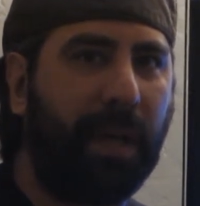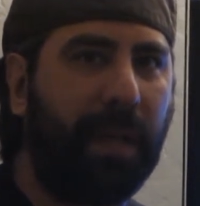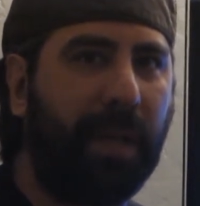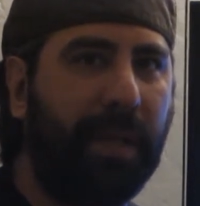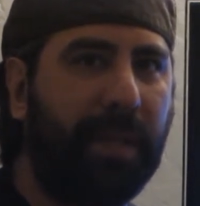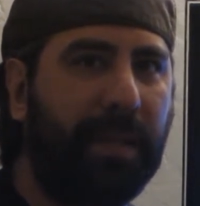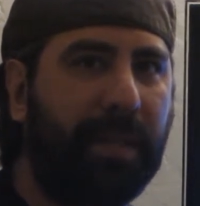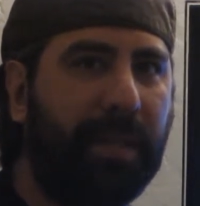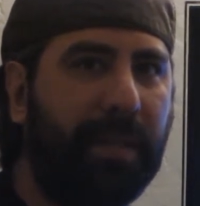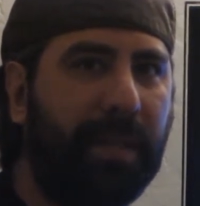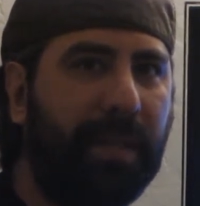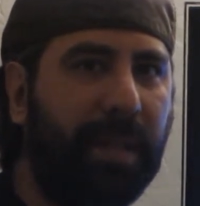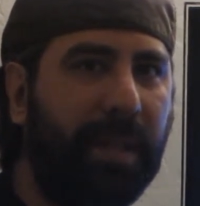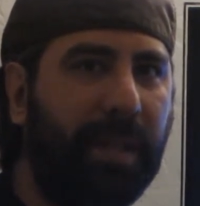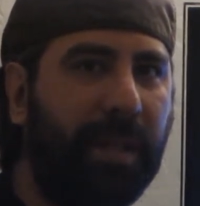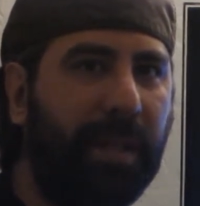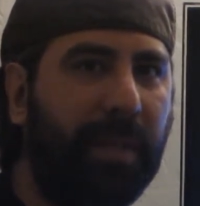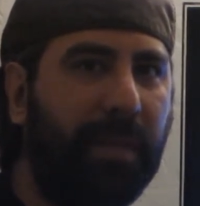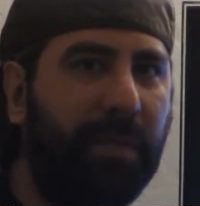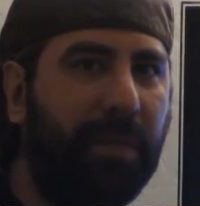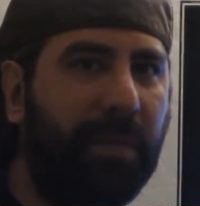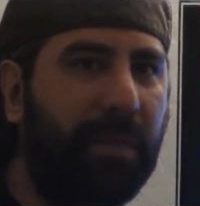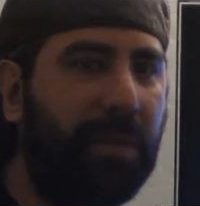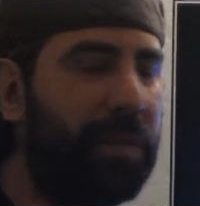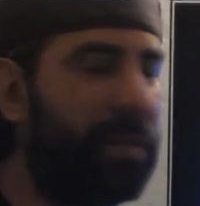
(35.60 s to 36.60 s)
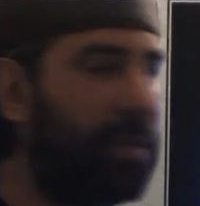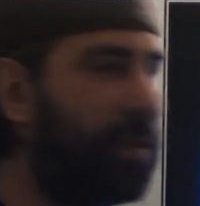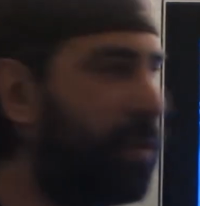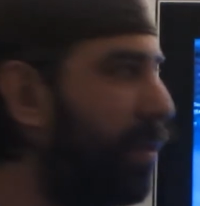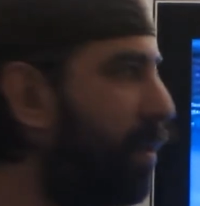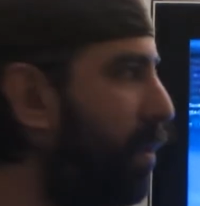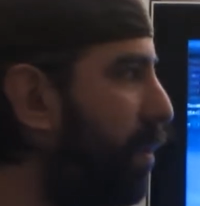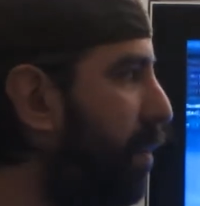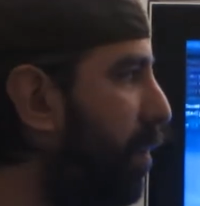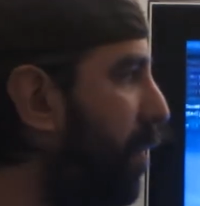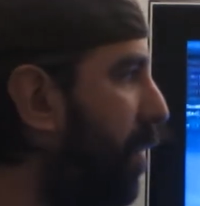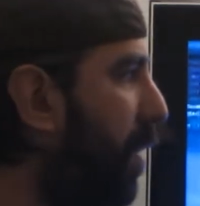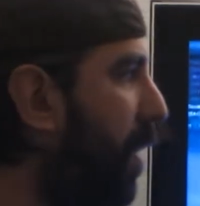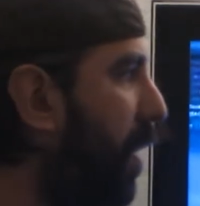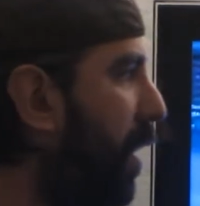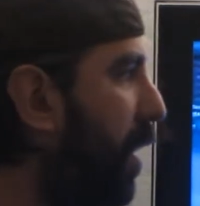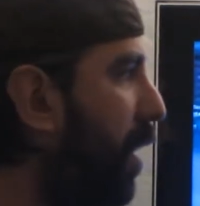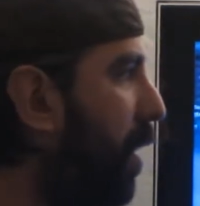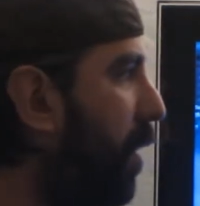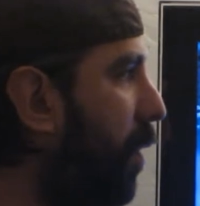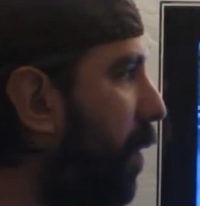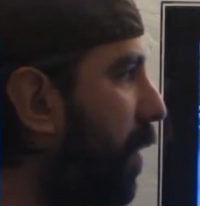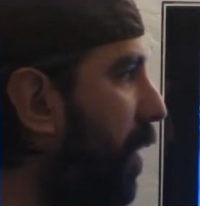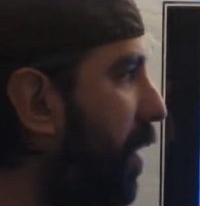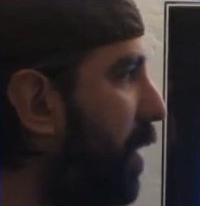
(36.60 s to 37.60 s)
It's Future Crew
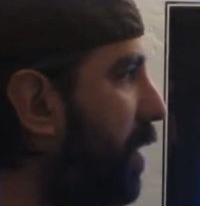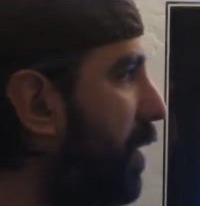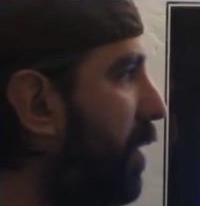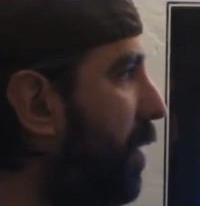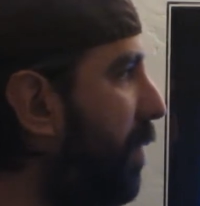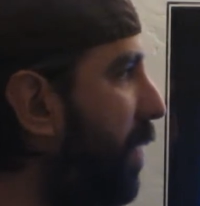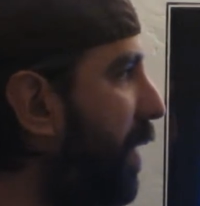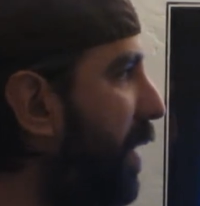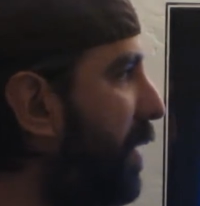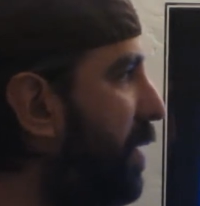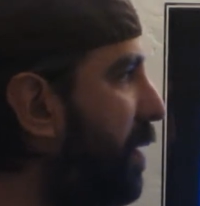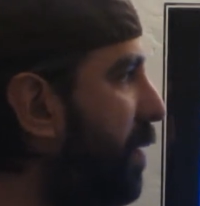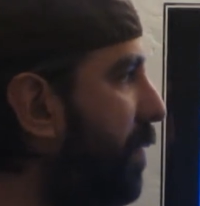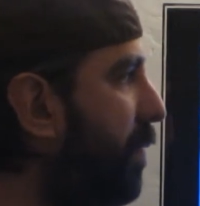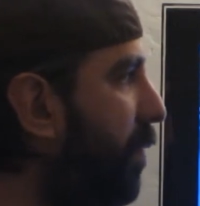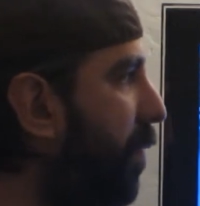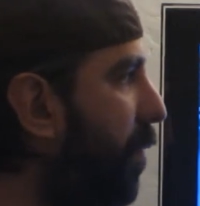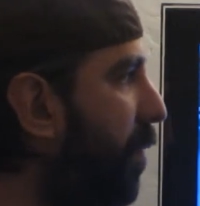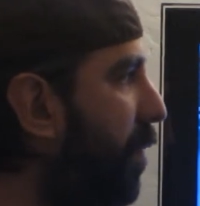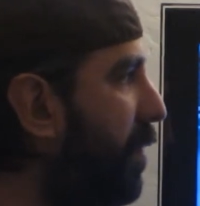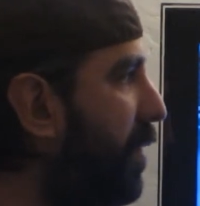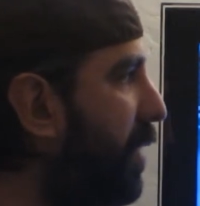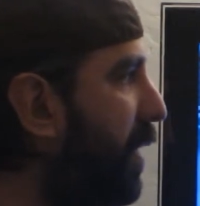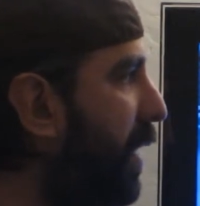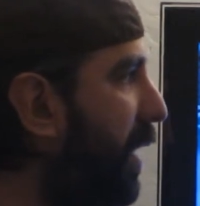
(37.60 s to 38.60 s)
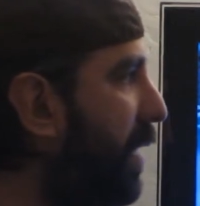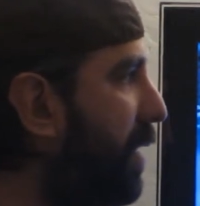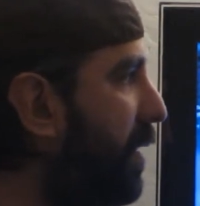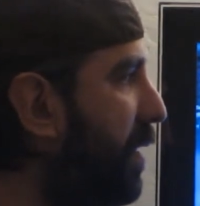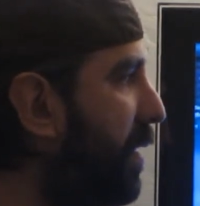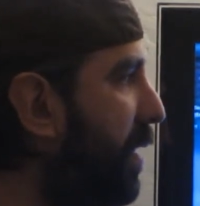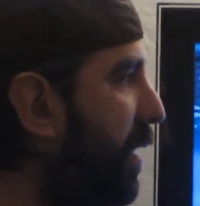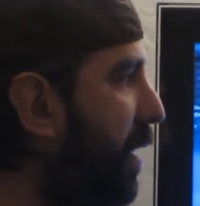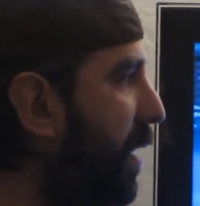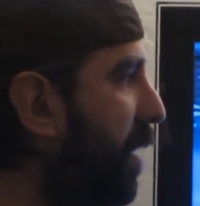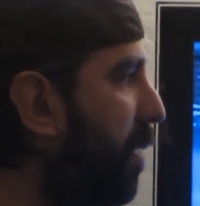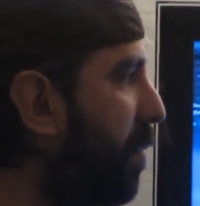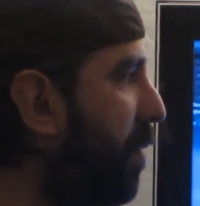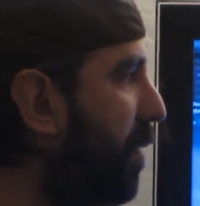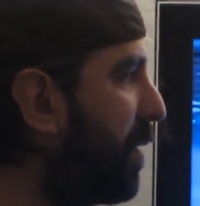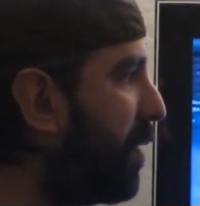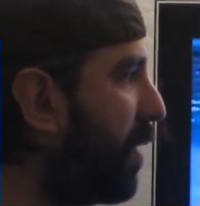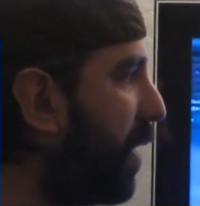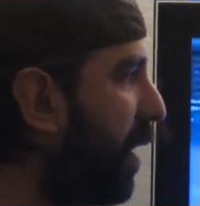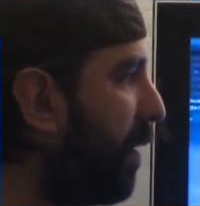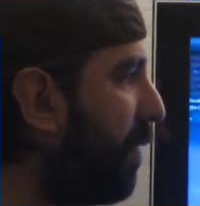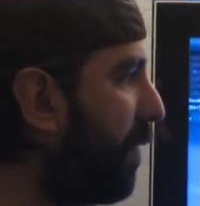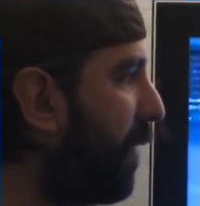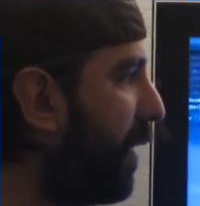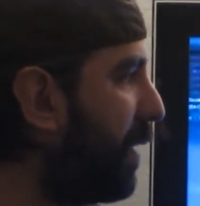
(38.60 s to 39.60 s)
going on defensive first against TIW's
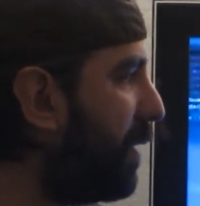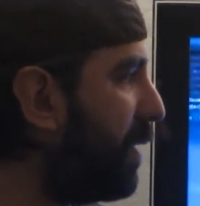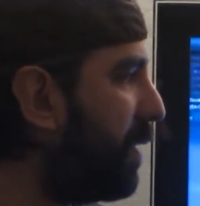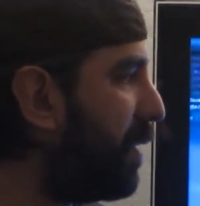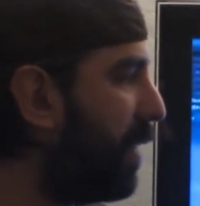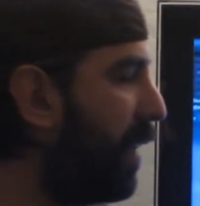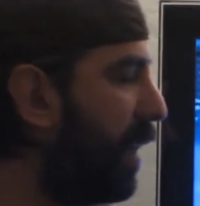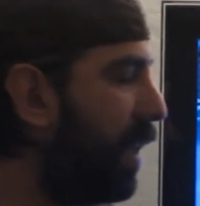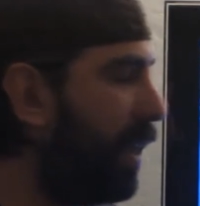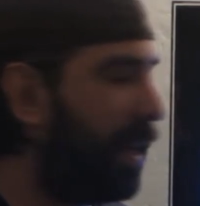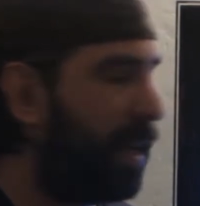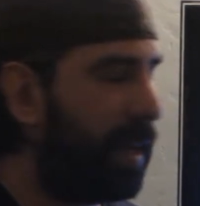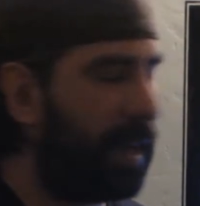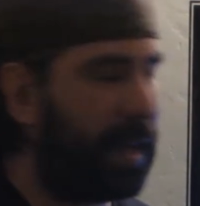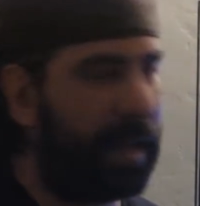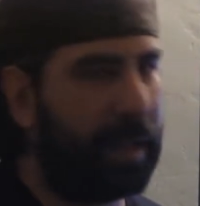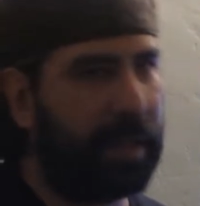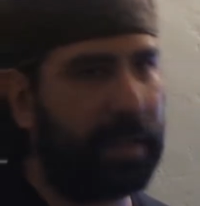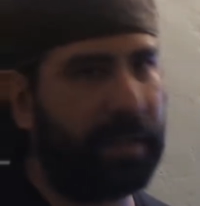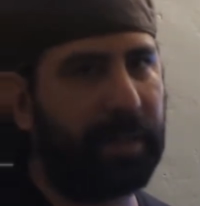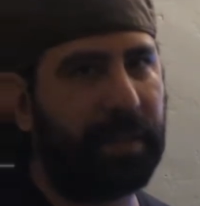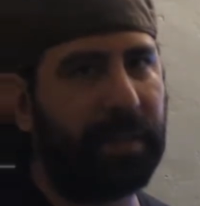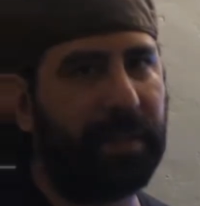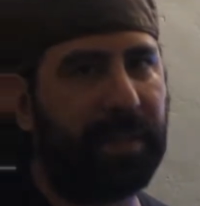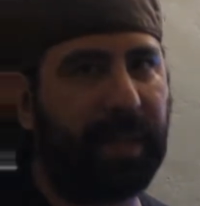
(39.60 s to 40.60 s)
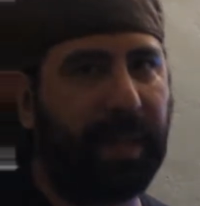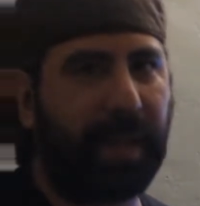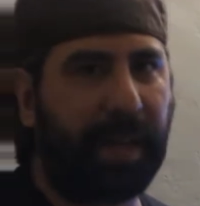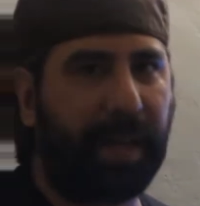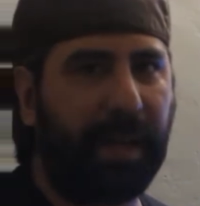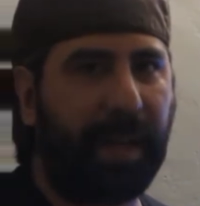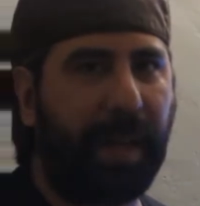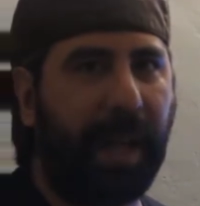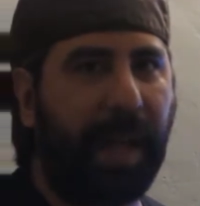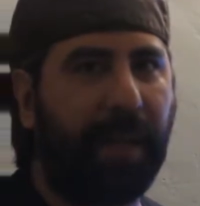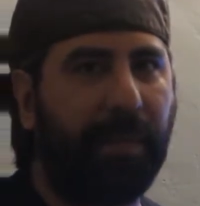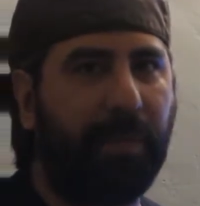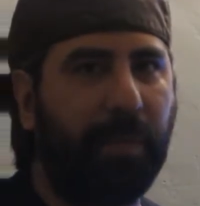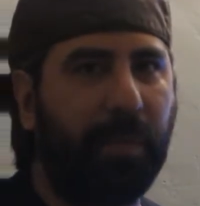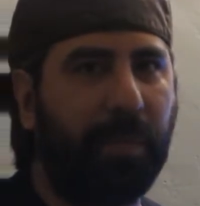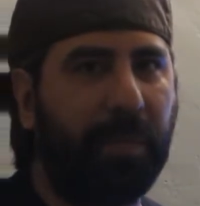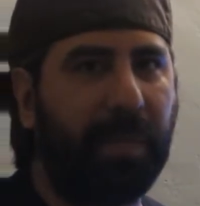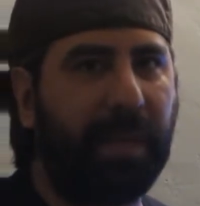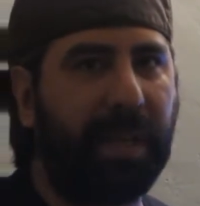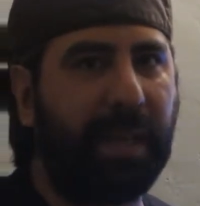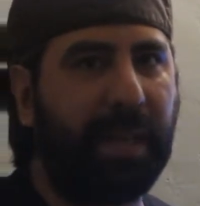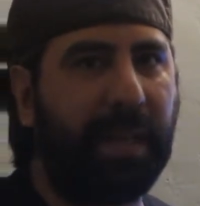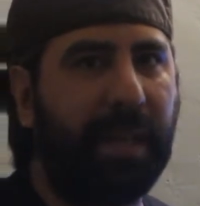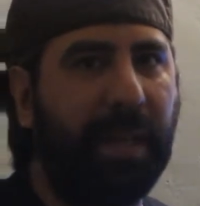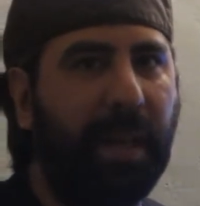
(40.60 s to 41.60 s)
offense, and then the second half will
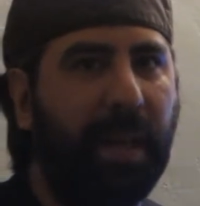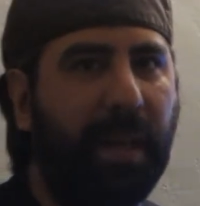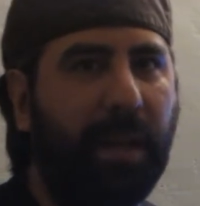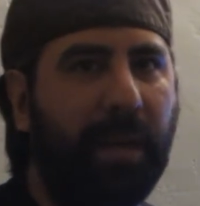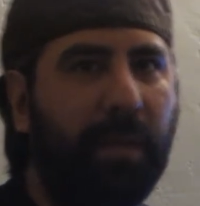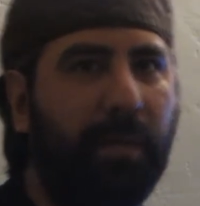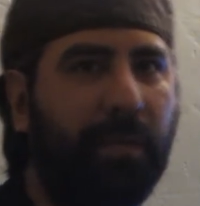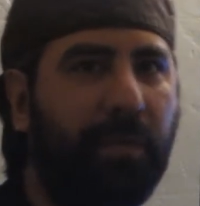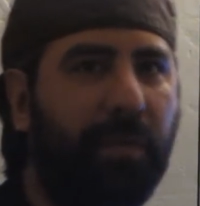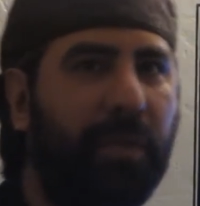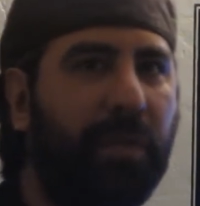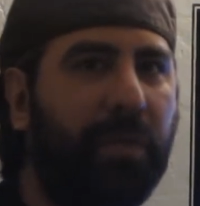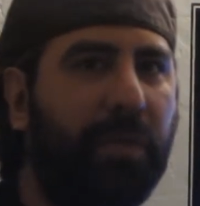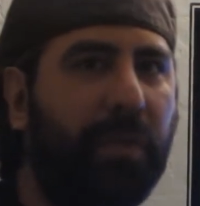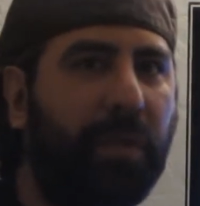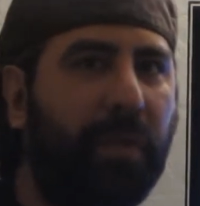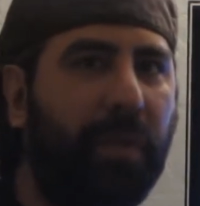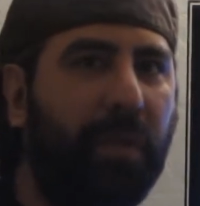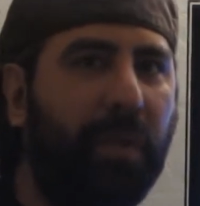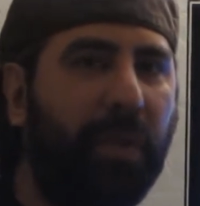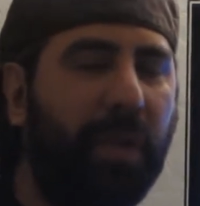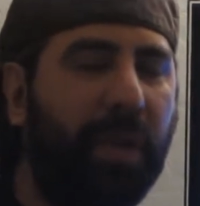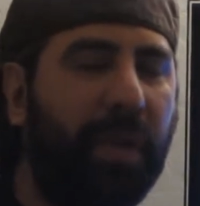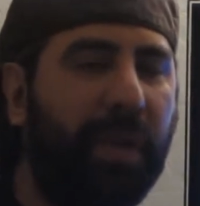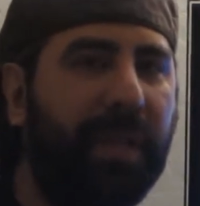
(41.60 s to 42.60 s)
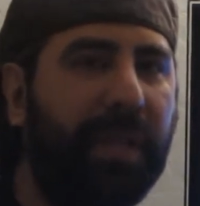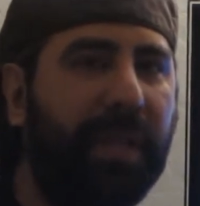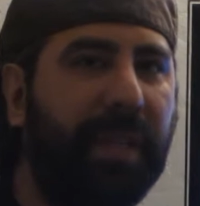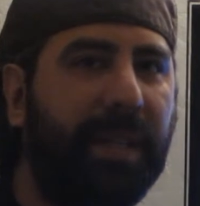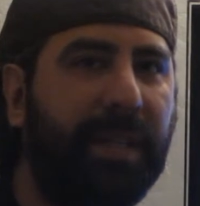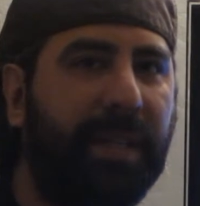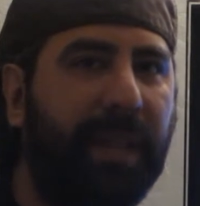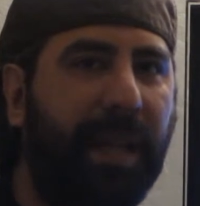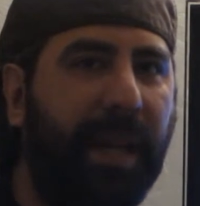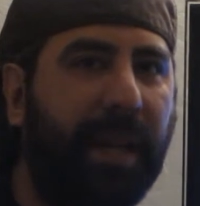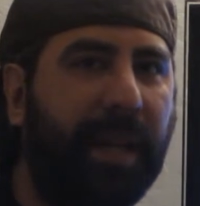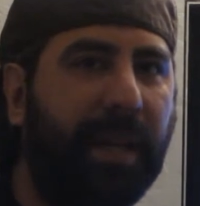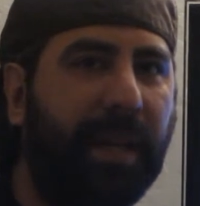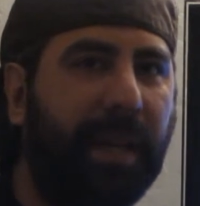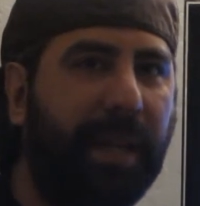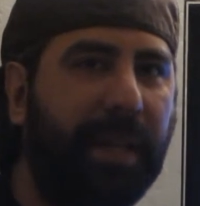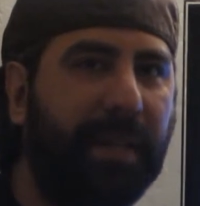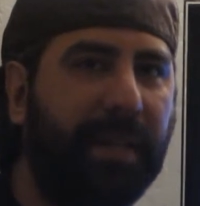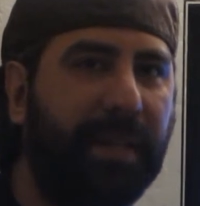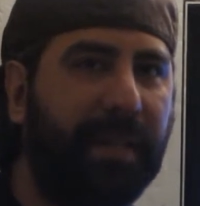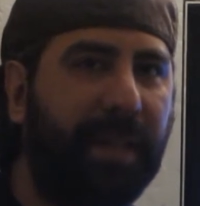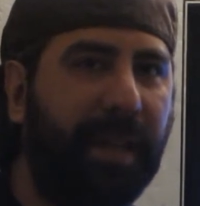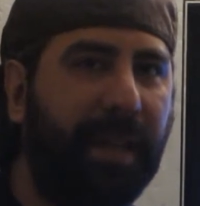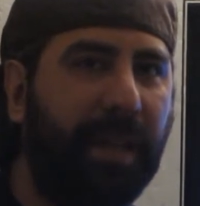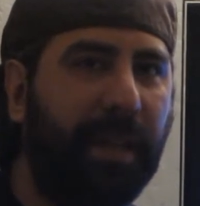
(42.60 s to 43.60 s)
be Future Crew going on the attack
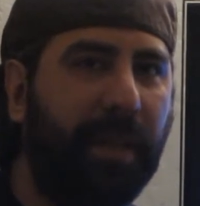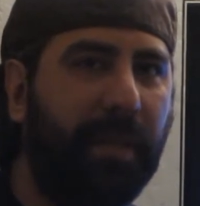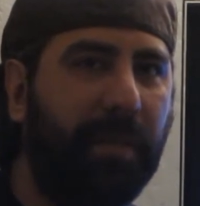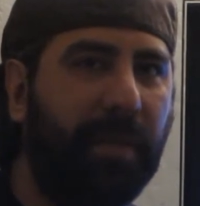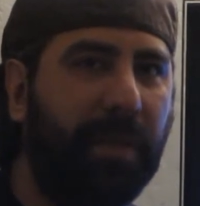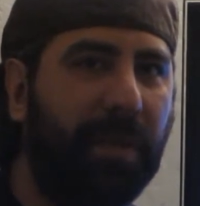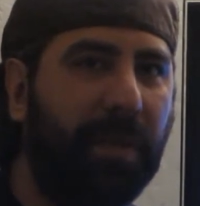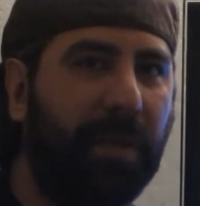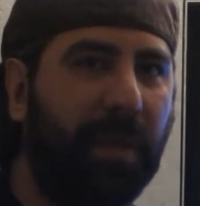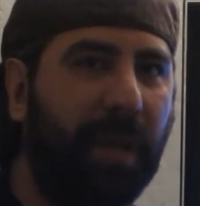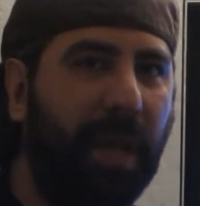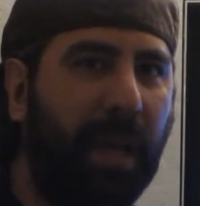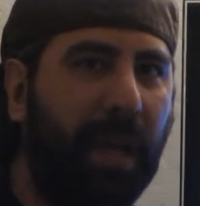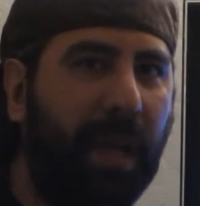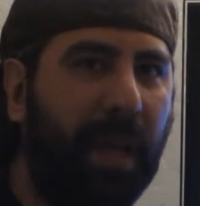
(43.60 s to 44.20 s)
against TIW.